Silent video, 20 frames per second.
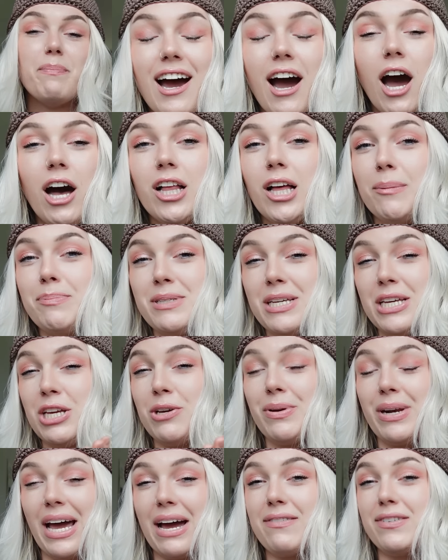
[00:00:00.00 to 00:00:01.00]
I'll update you
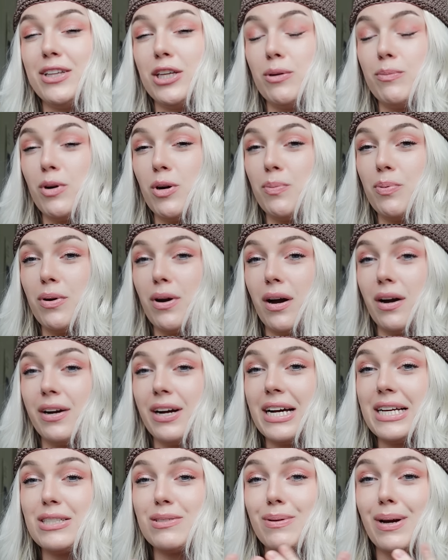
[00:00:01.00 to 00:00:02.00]
when I have a little more
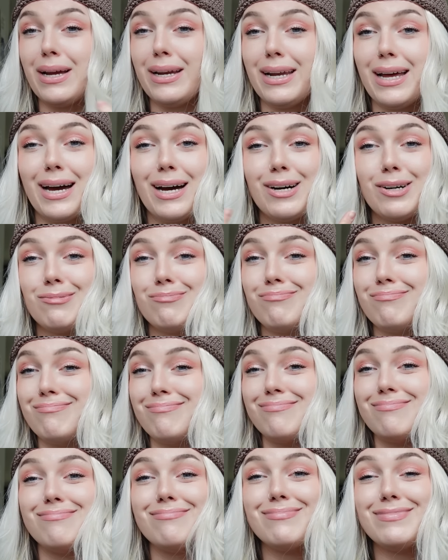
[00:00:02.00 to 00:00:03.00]
progress. Right now,
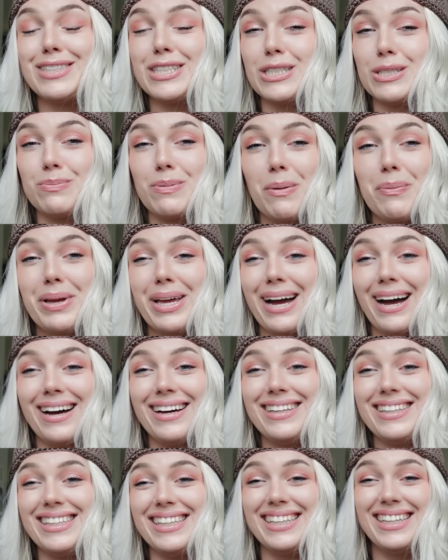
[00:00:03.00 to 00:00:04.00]
this is what we got.